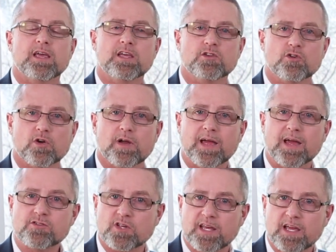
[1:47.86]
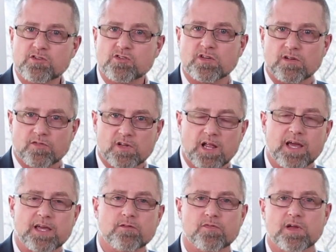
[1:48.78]
in your education of
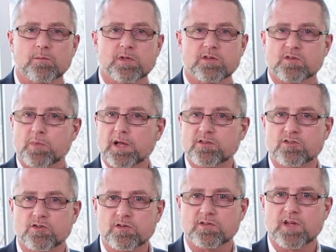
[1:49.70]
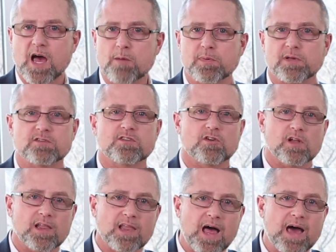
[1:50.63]
client families about certain topics. There
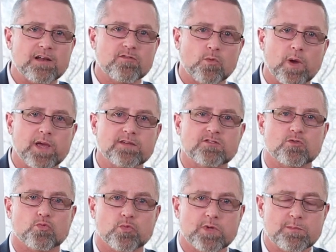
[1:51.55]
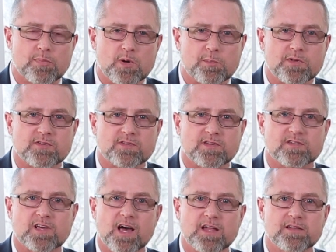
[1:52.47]
are a lot of ways to repurpose this
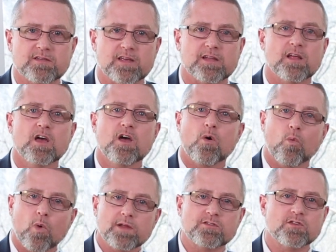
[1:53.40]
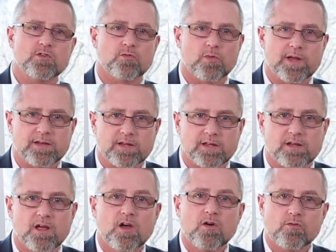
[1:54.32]
content once you've written
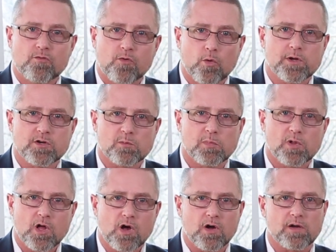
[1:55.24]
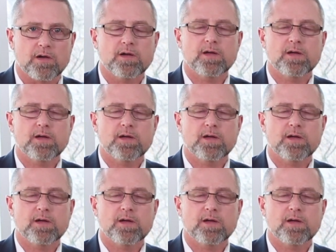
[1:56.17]
it for your blog.